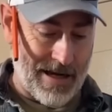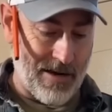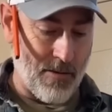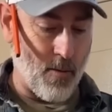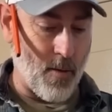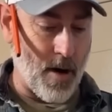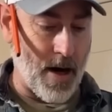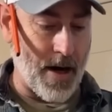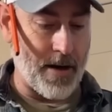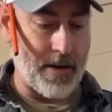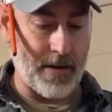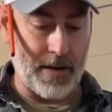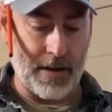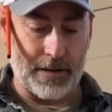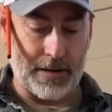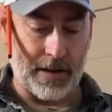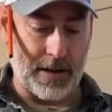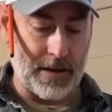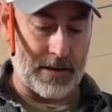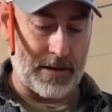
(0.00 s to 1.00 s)
wire
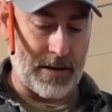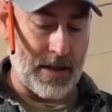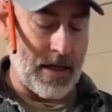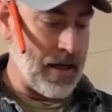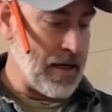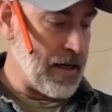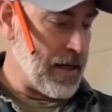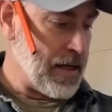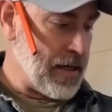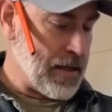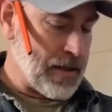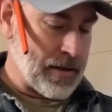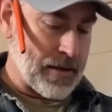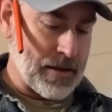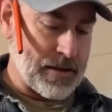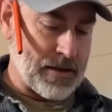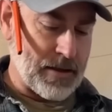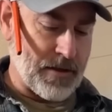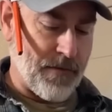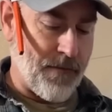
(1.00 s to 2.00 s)
this is.
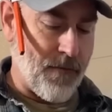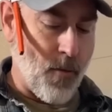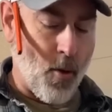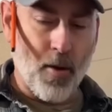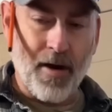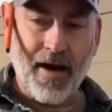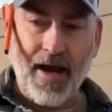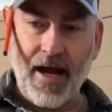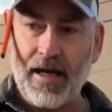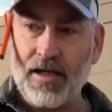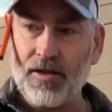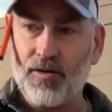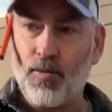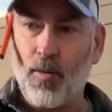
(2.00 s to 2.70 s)
This is four gauge